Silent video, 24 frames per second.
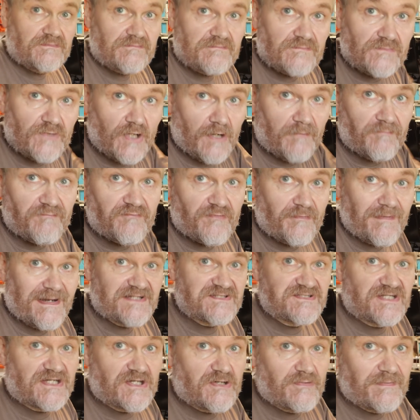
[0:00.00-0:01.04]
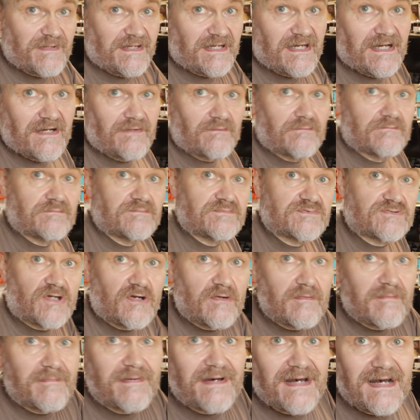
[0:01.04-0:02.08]
knob from actually coming out. So
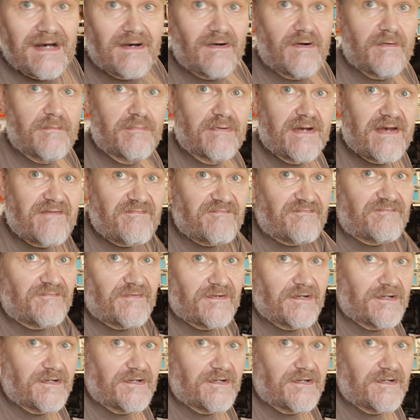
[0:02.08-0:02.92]
I'm a bit out of breath